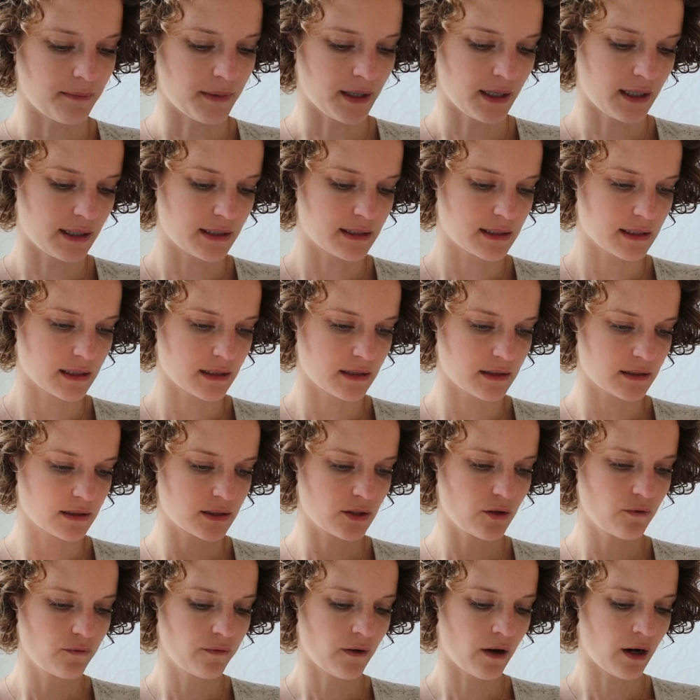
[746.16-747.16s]
But
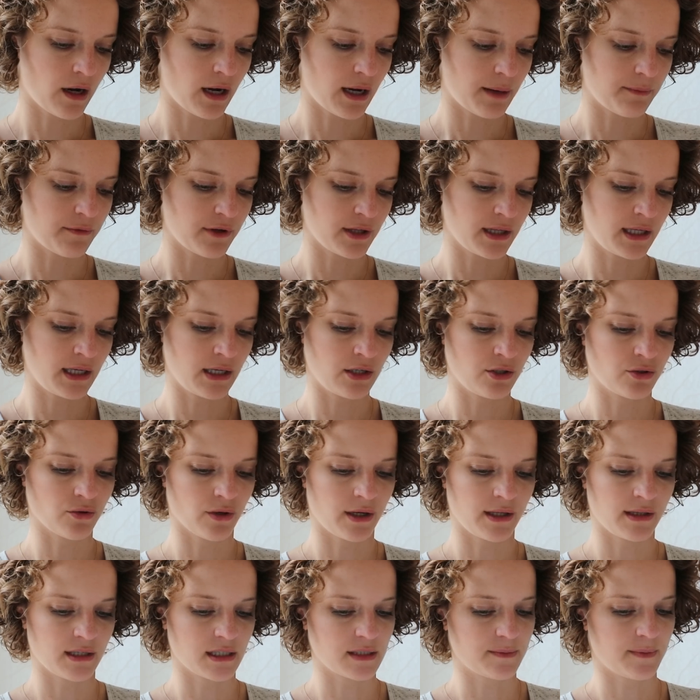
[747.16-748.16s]
so far I'm really
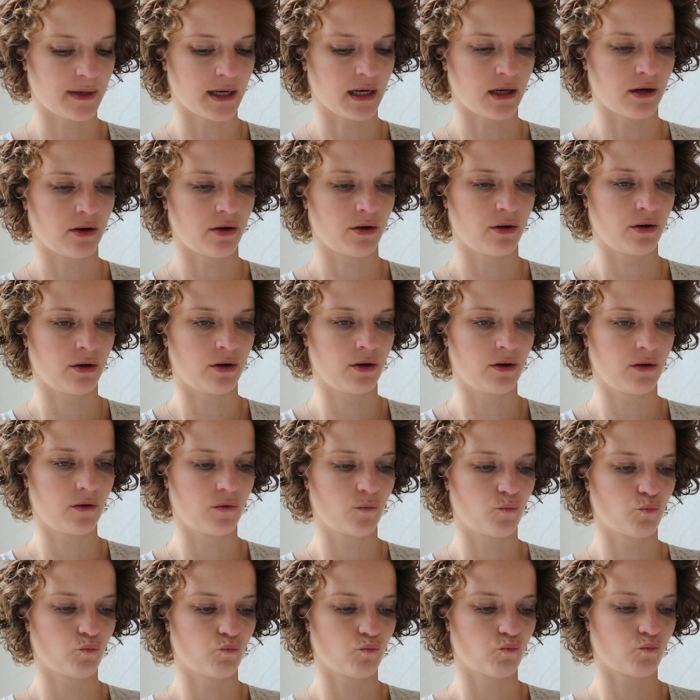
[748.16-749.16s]
enjoying this pattern,
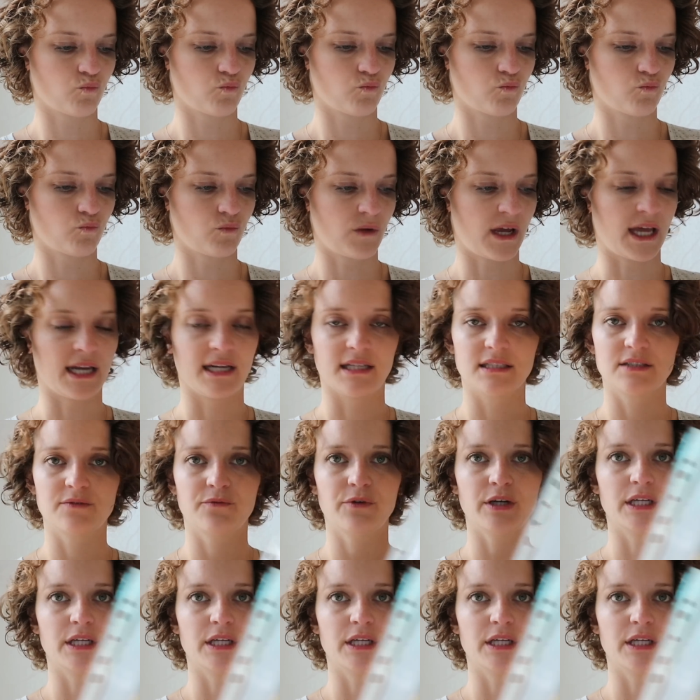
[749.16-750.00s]
and it's